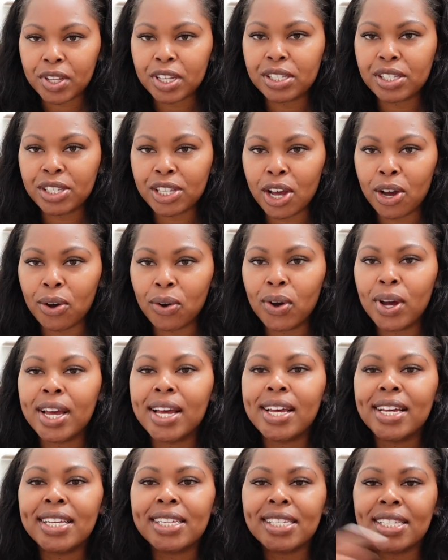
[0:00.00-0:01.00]
So
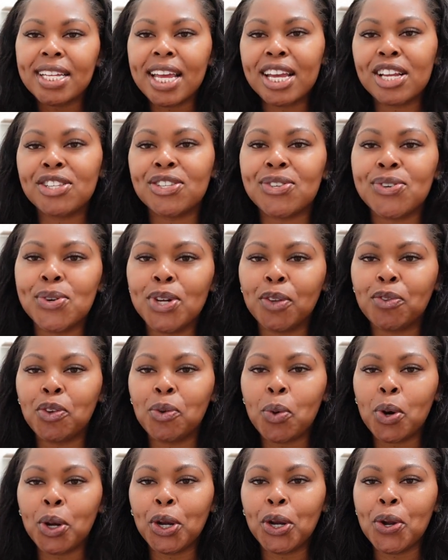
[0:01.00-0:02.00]
stay tuned if
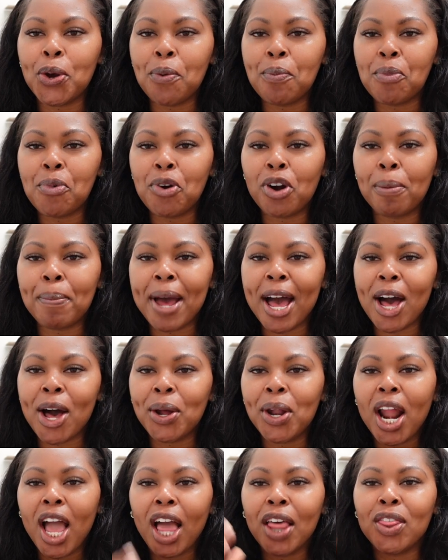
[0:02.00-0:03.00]
you want to know more
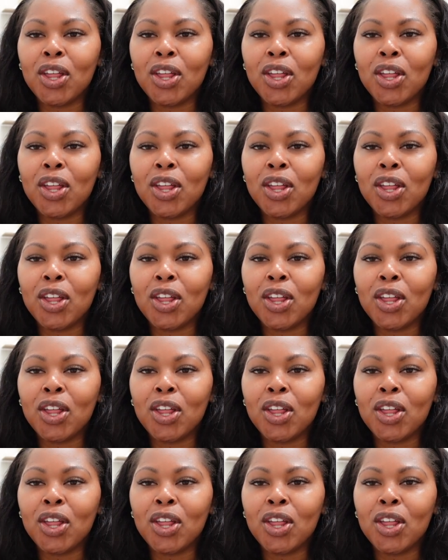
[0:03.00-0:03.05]
about